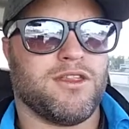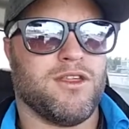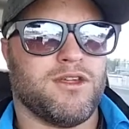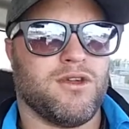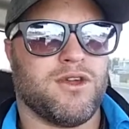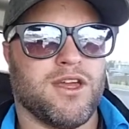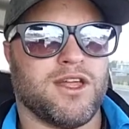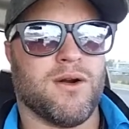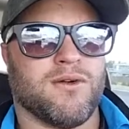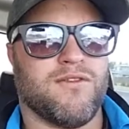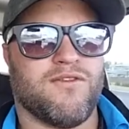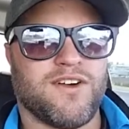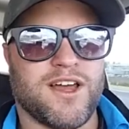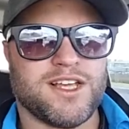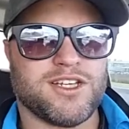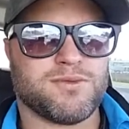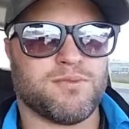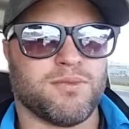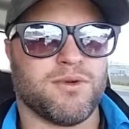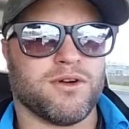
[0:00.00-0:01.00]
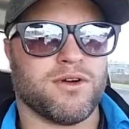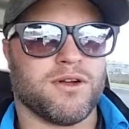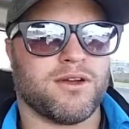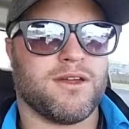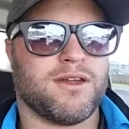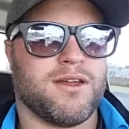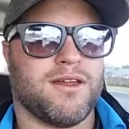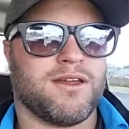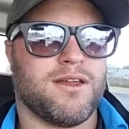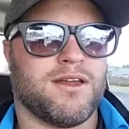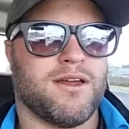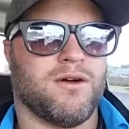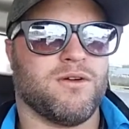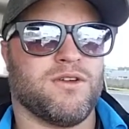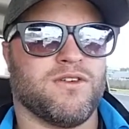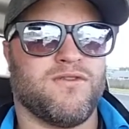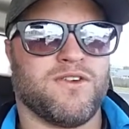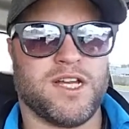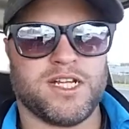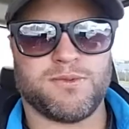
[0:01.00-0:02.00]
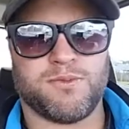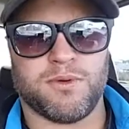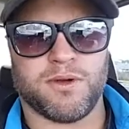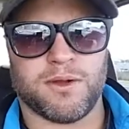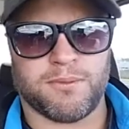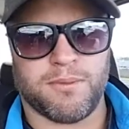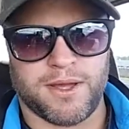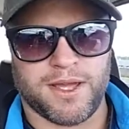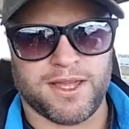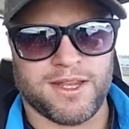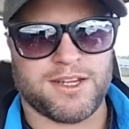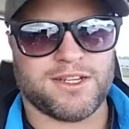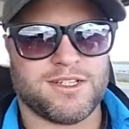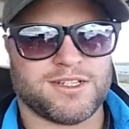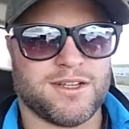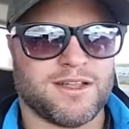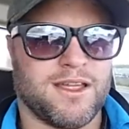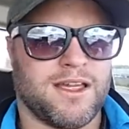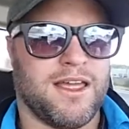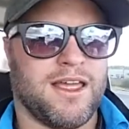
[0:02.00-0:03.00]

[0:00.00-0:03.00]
you get on Facebook, on your Facebook page,